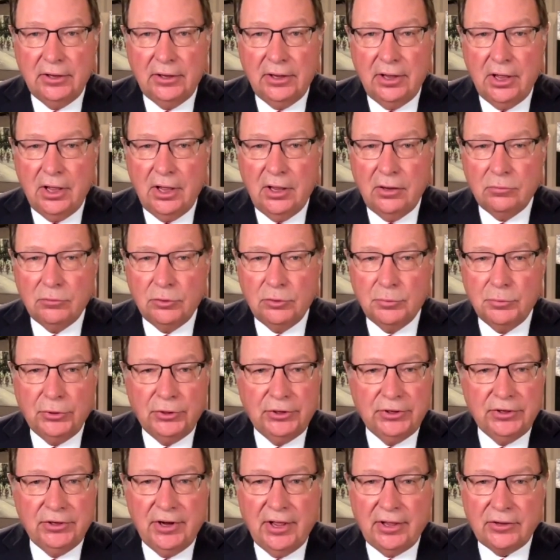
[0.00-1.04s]
Uh, we're
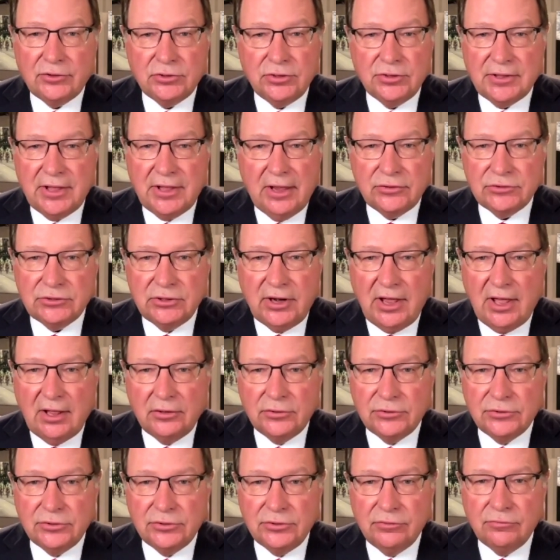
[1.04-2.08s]
putting an extra thousand
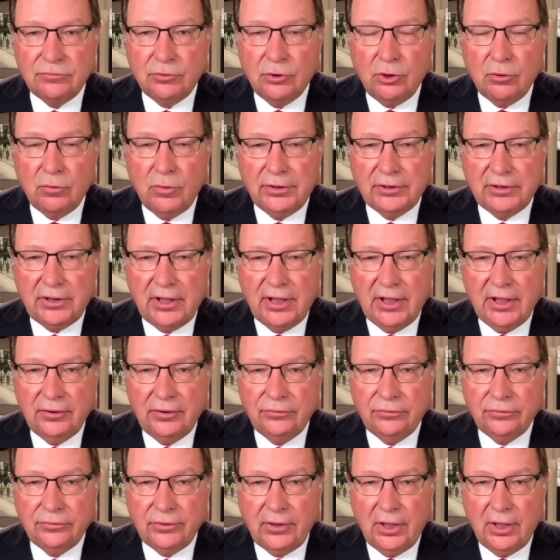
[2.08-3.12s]
dollars into
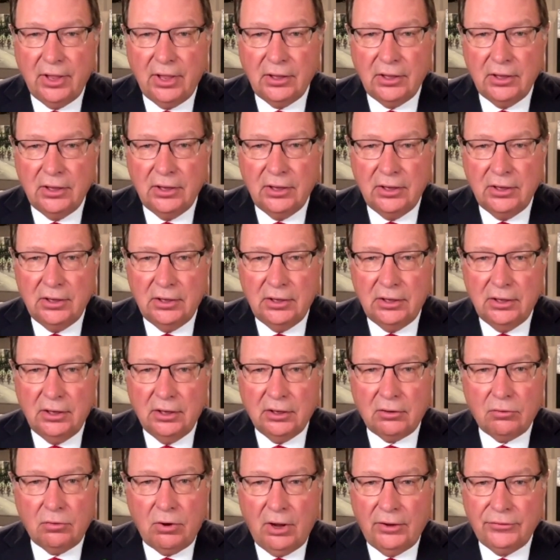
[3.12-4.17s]
401ks uh,
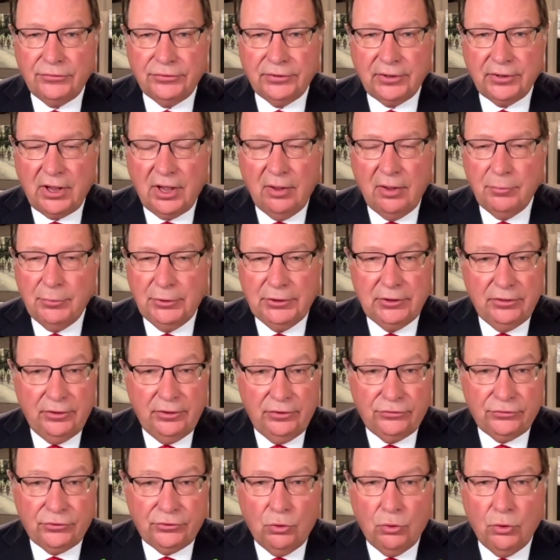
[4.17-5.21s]
across the company
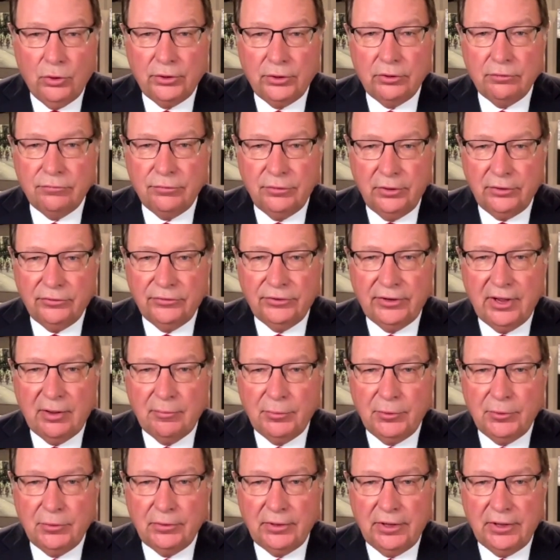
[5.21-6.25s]
this quarter, for
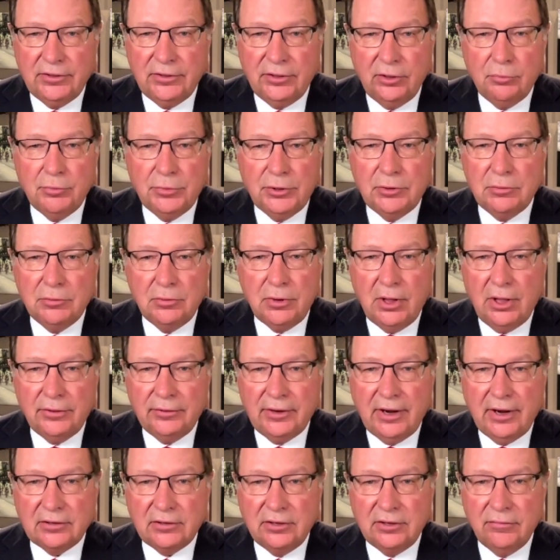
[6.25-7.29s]
example, and there'll be
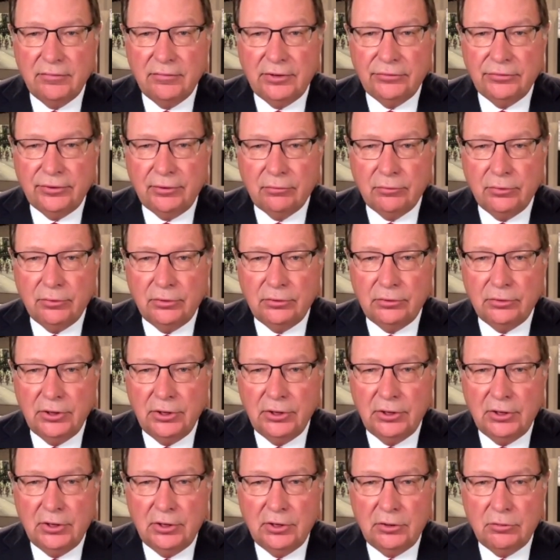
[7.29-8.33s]
other activities that we'll
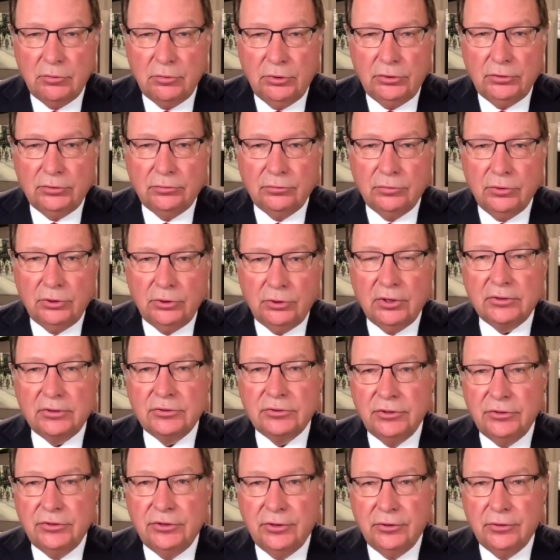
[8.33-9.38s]
we'll we'll look
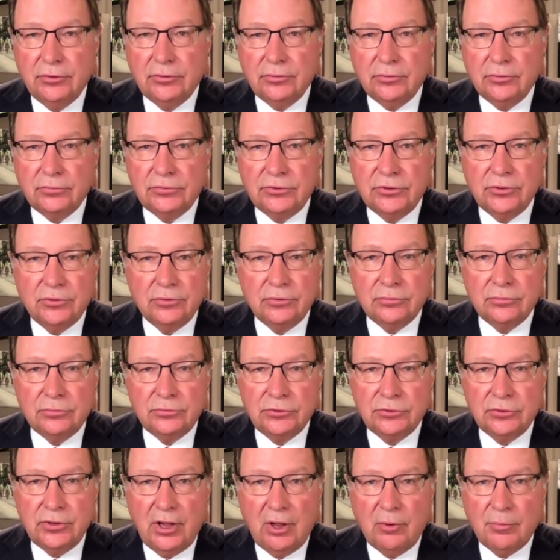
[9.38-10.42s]
to do to
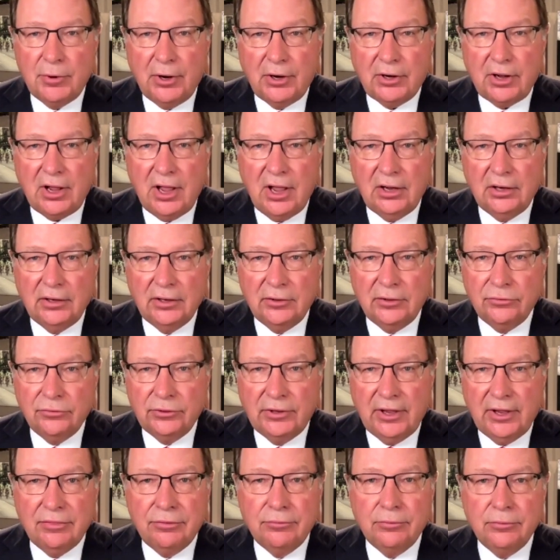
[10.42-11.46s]
to help our colleagues
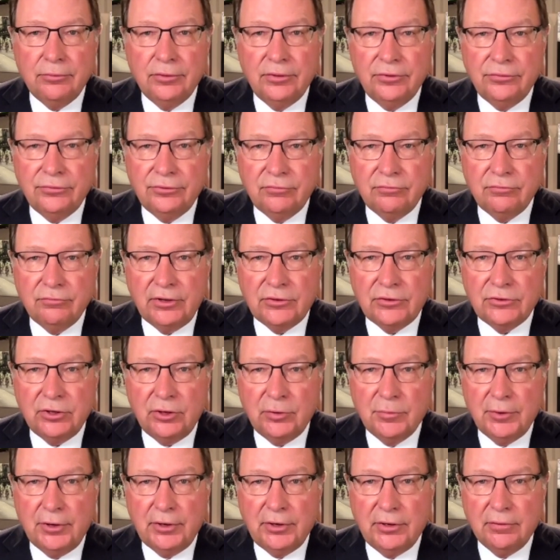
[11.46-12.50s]
get through this
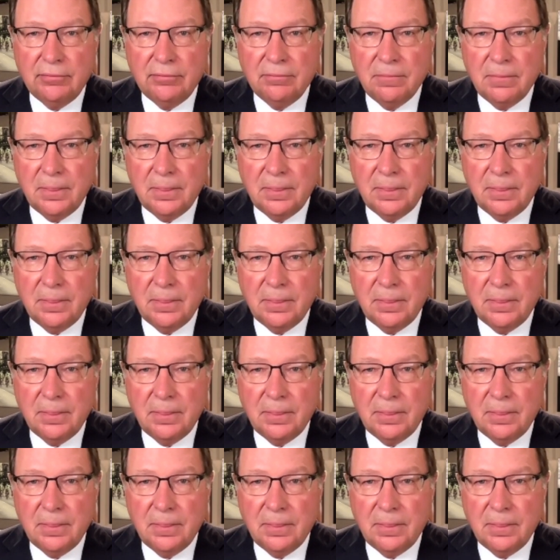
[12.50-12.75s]
inflationary period.